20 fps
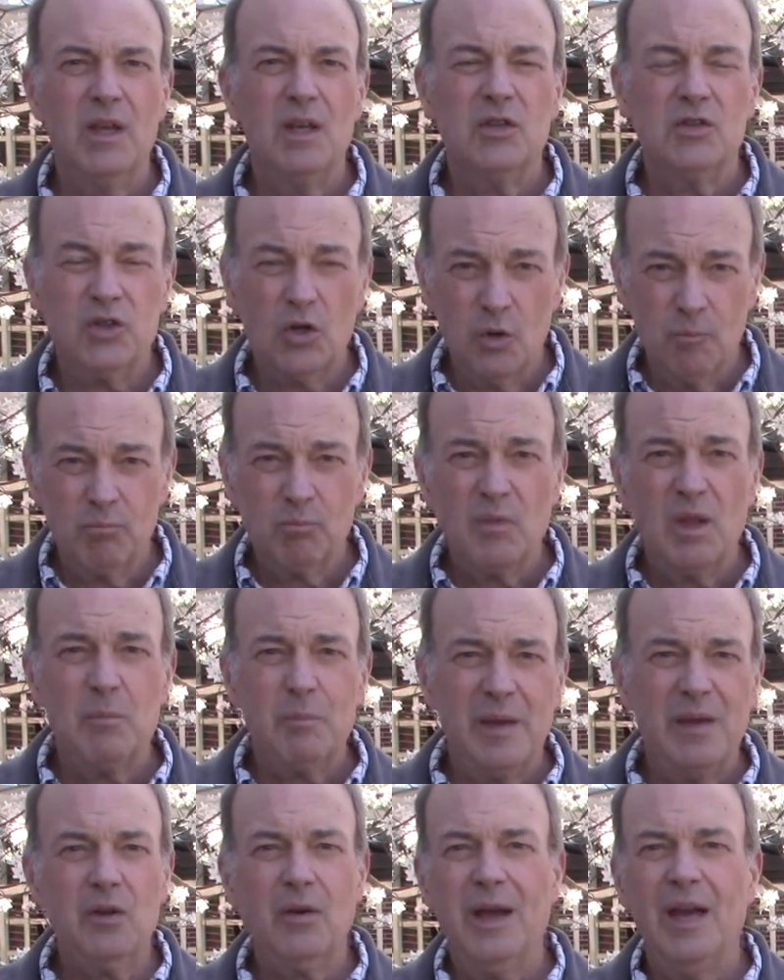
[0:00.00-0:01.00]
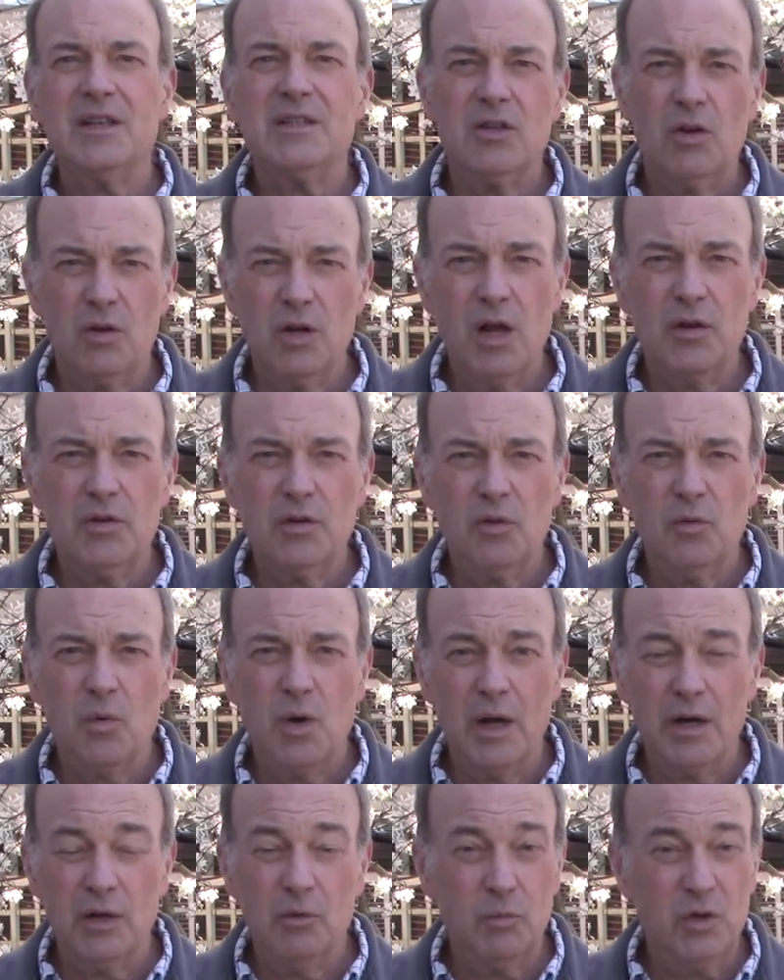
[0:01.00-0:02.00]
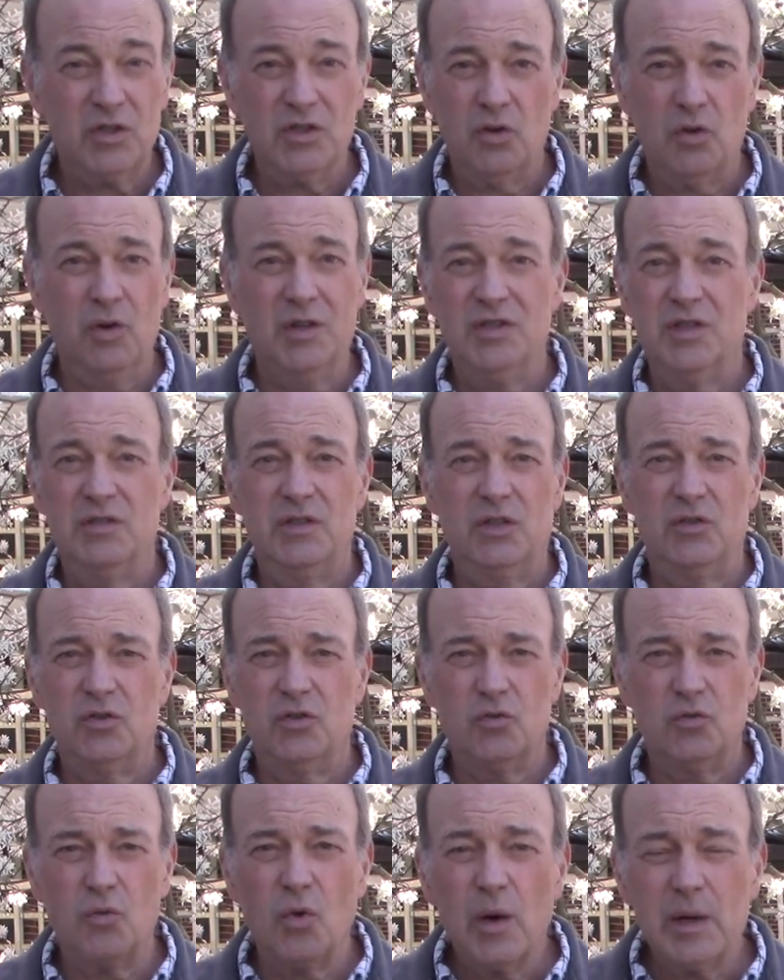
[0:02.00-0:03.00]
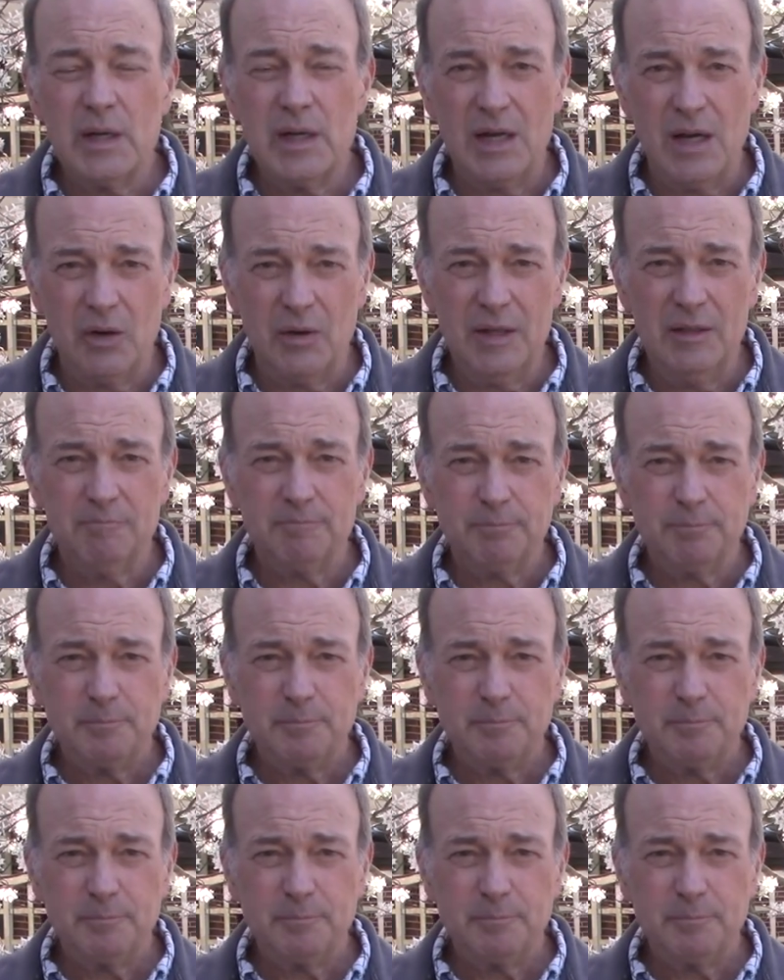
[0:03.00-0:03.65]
So Peter heads out onto the water, which of course is extraordinary,